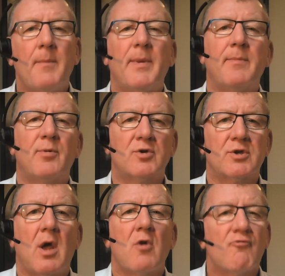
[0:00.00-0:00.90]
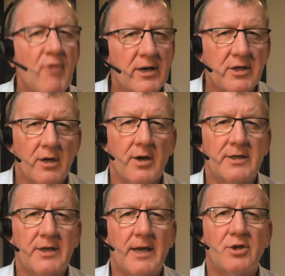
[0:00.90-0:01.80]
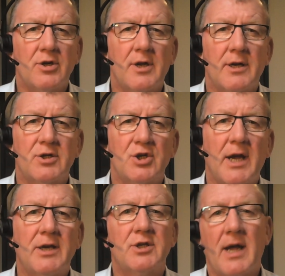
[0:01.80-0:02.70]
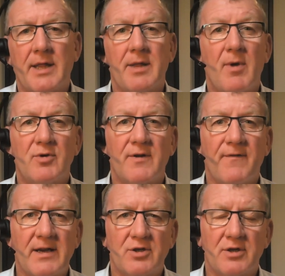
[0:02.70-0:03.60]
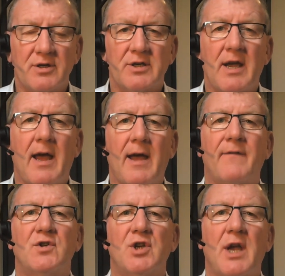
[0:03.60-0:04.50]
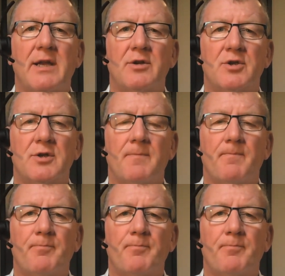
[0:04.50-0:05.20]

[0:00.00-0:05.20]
people's rationalization has changed, and the motivations have changed.